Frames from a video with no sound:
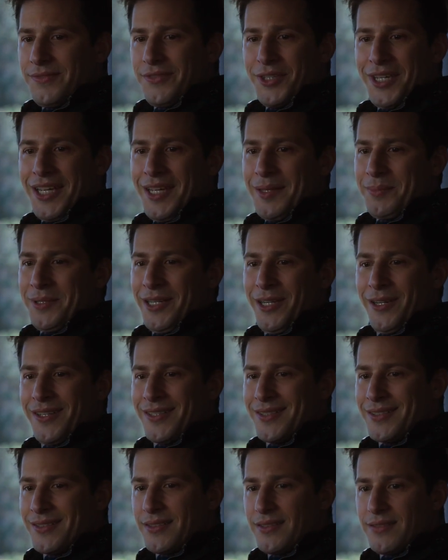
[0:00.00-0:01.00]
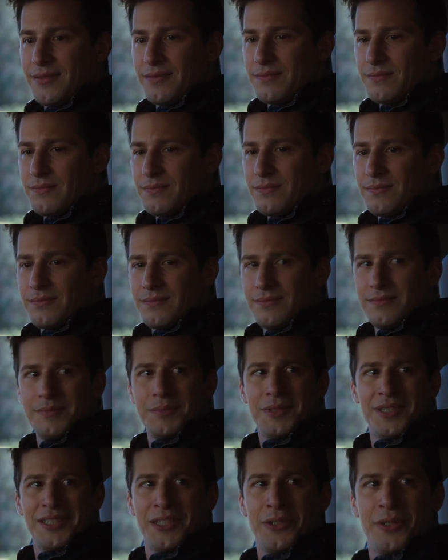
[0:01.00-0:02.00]
Forget Paris.
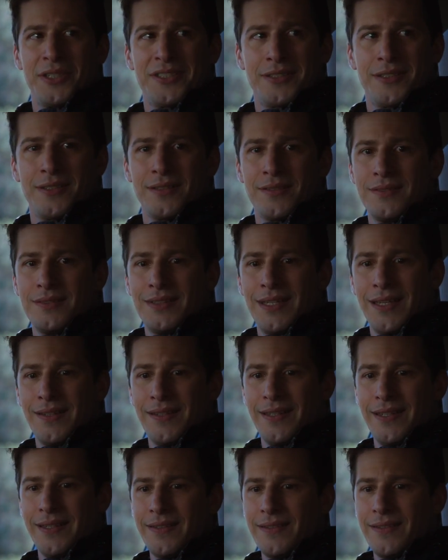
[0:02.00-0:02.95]
Billy Crystal nailed it.